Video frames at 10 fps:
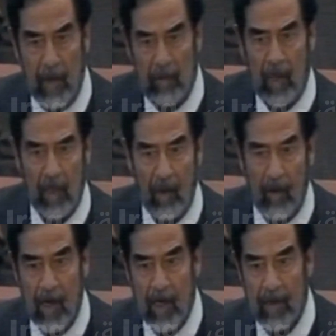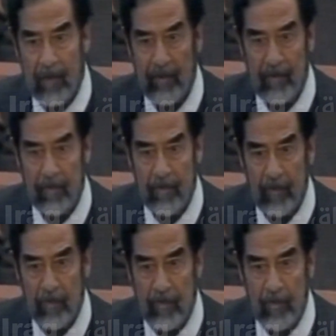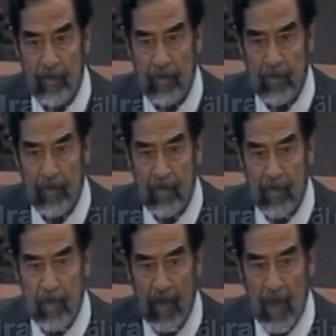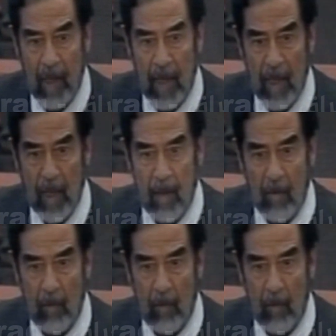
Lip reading: they came to the judge of the Revolutionary Tribunal.